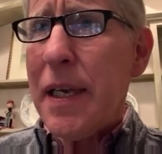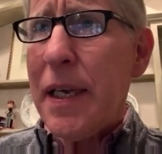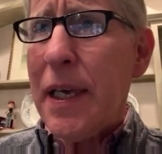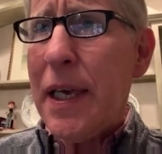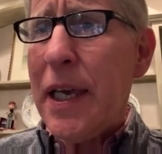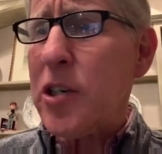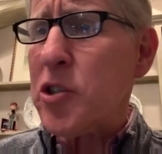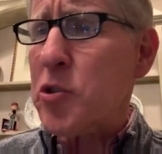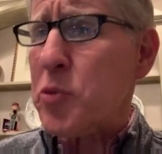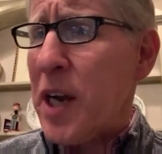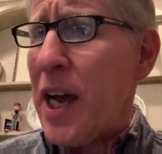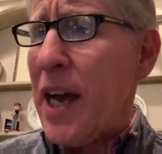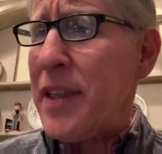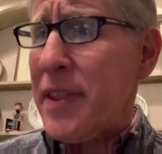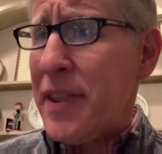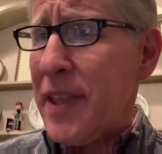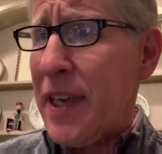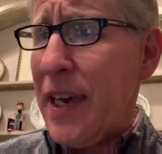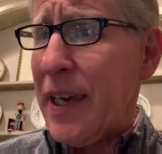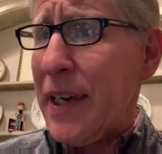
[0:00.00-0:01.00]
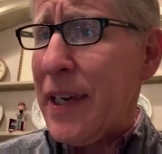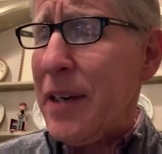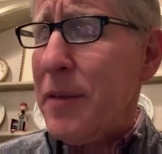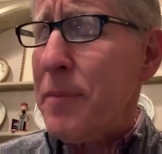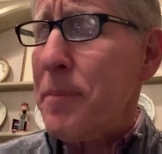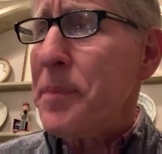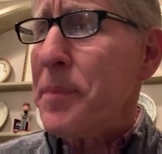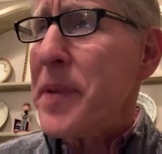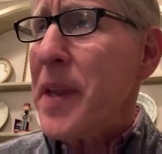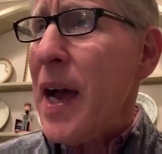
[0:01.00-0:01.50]
Here's what I
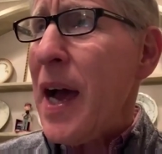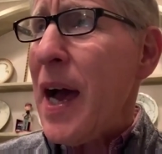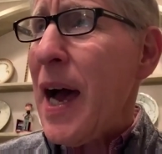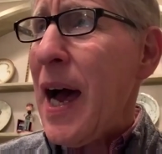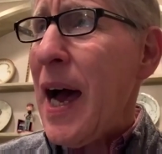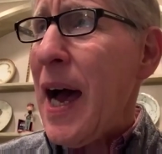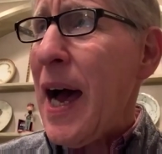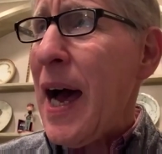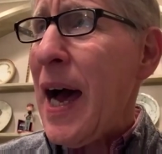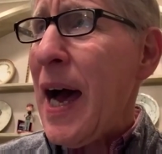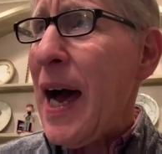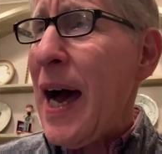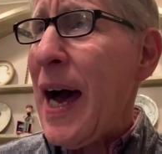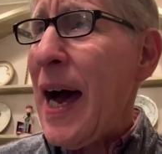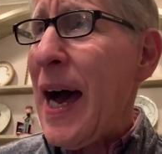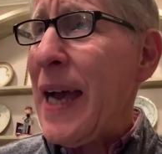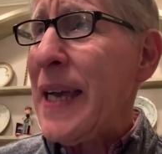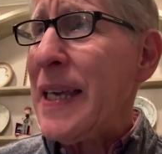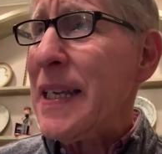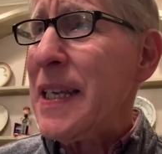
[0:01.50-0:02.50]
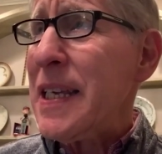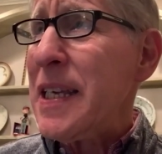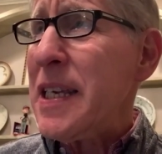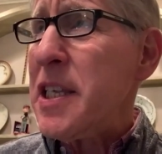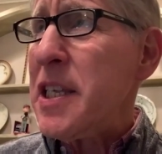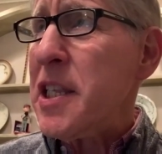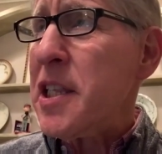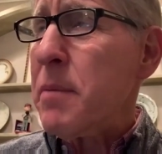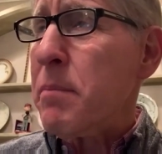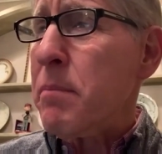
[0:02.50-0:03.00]
think.
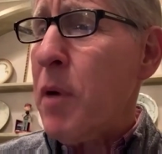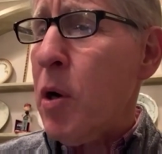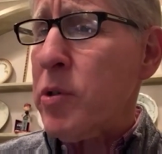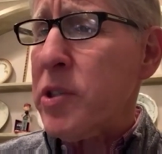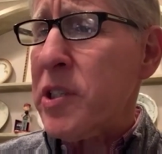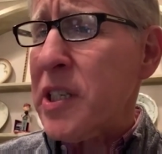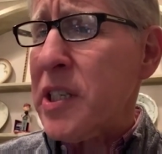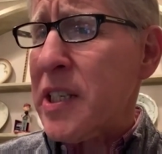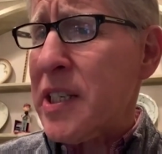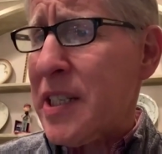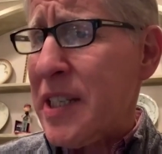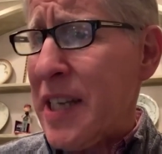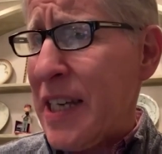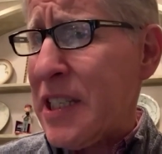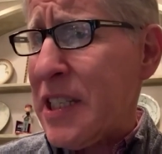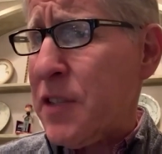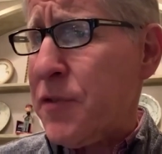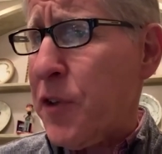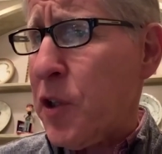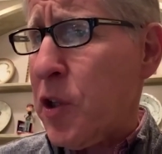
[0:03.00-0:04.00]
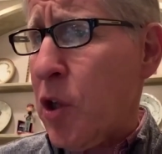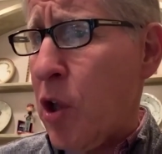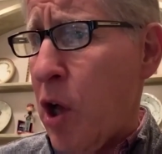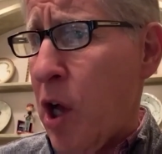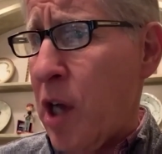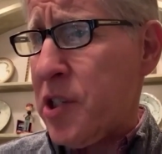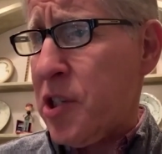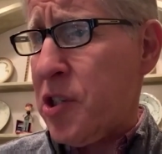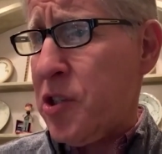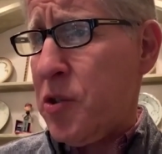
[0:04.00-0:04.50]
The most successful
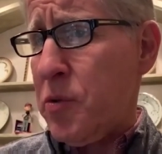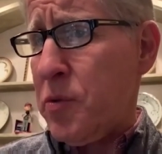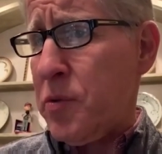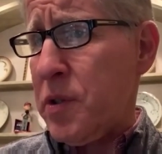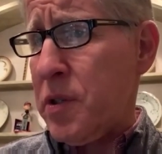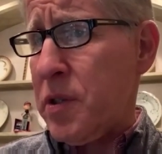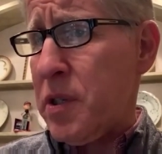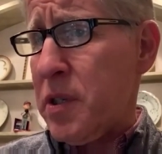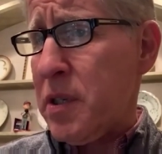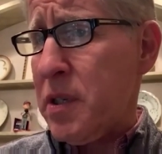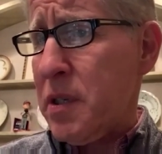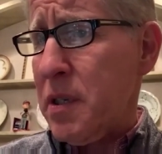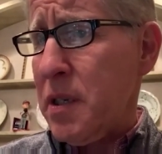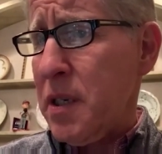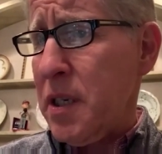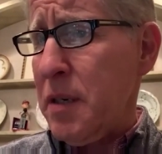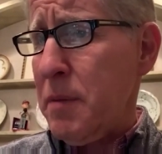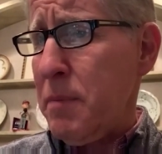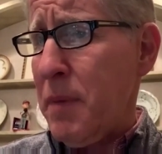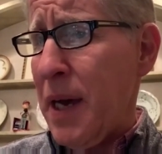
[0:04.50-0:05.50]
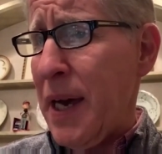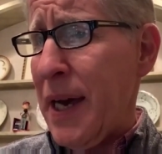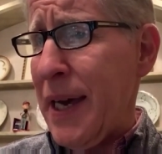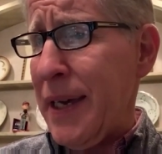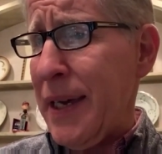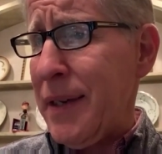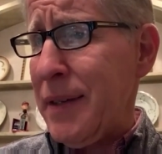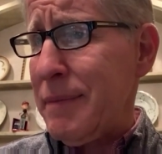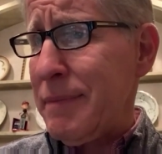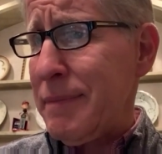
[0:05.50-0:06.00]
law students in
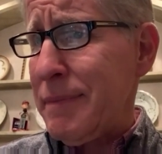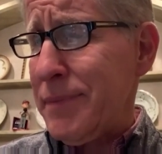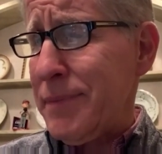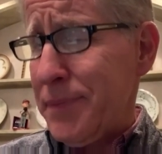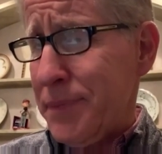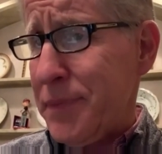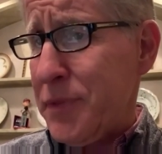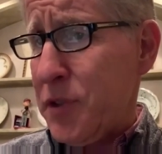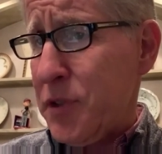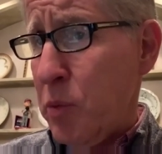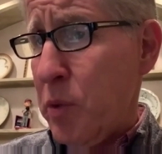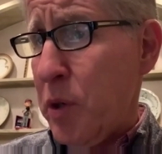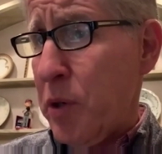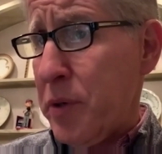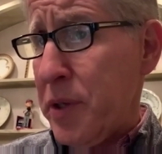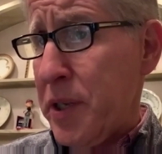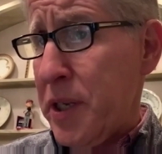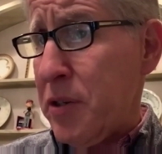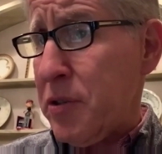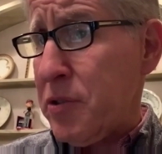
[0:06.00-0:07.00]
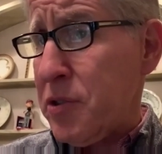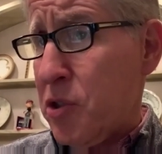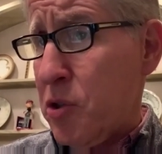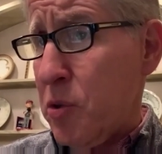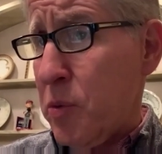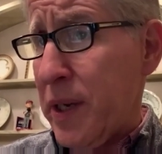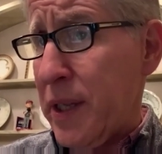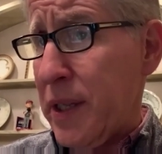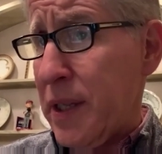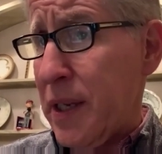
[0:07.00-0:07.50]
my 200 years
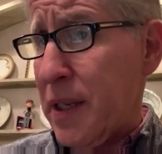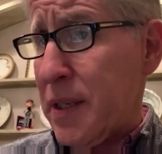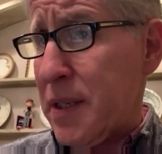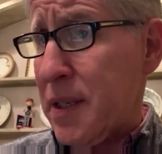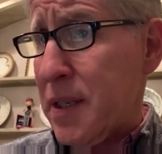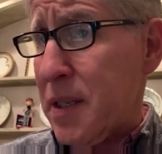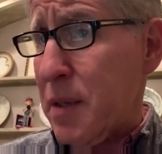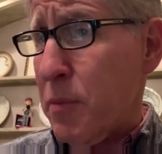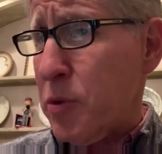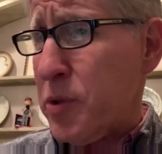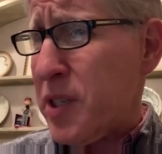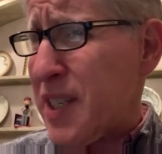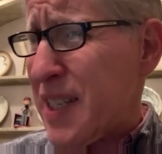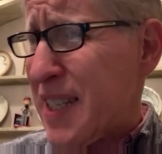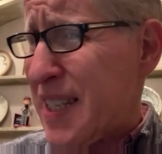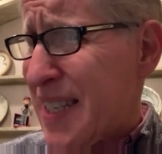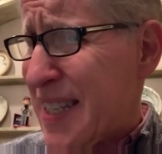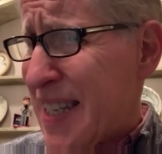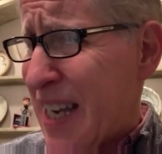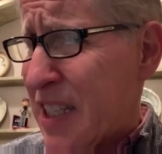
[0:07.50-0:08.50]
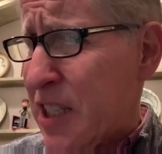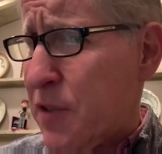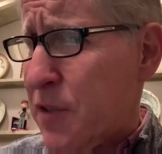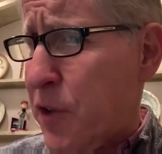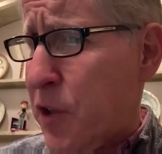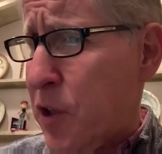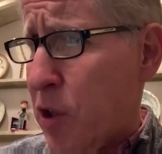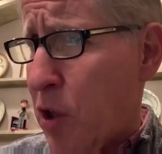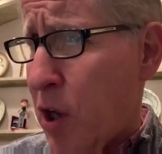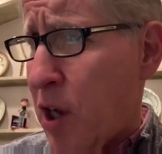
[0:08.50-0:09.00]
doing this, the most
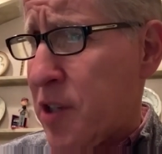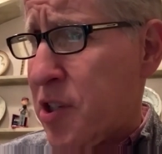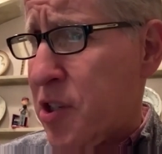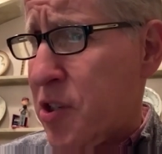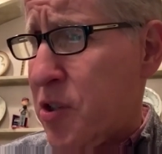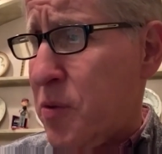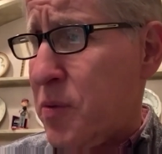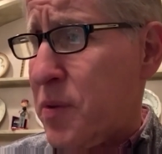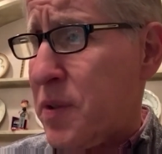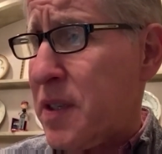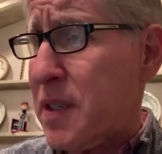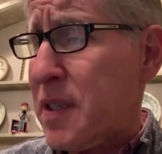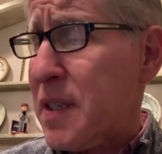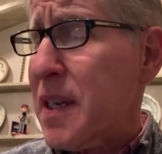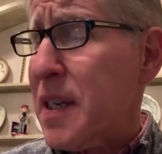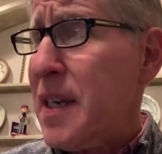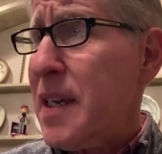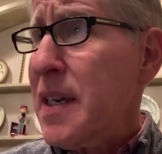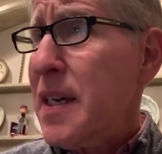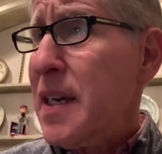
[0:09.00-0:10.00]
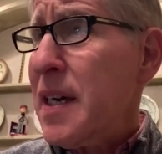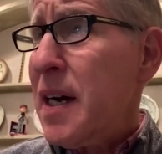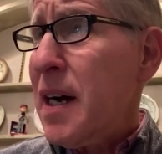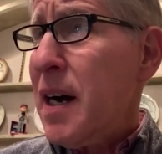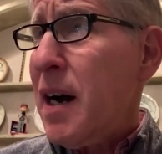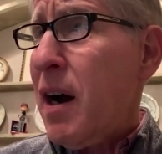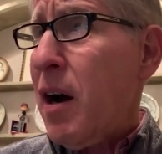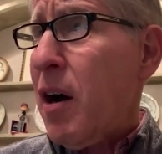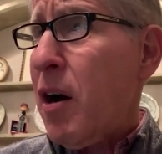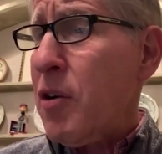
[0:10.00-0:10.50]
successful law students
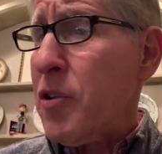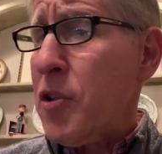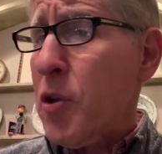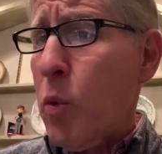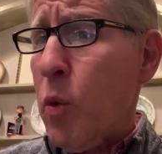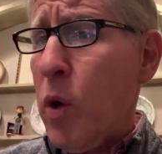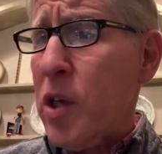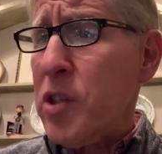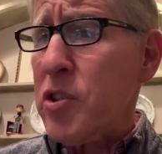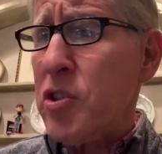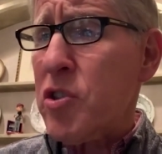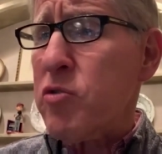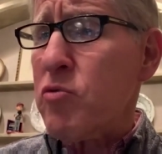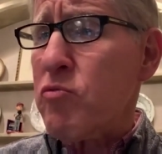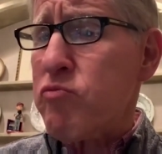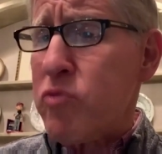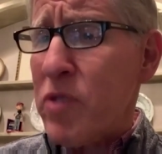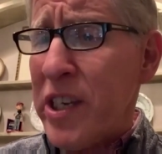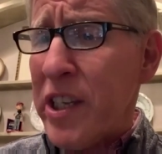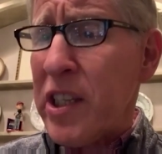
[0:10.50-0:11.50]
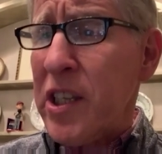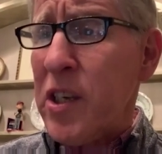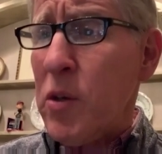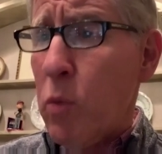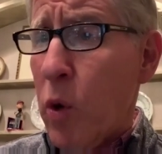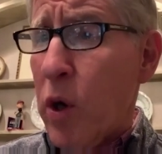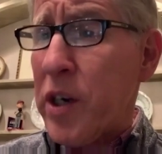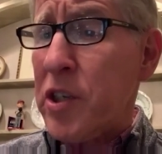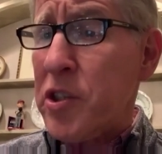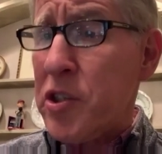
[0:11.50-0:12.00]
are the ones who really
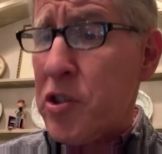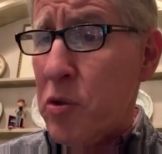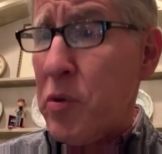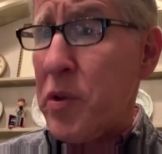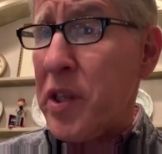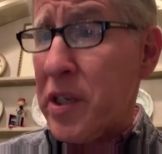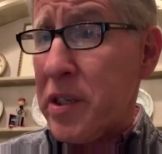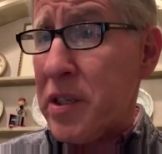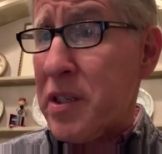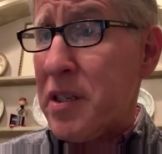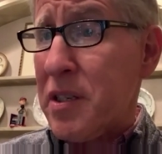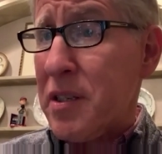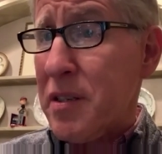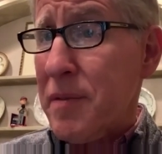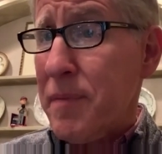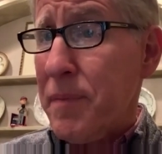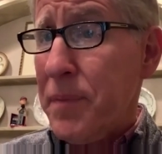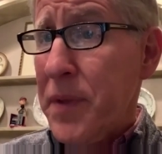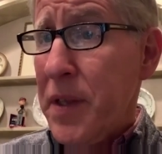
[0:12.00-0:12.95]
want to do this.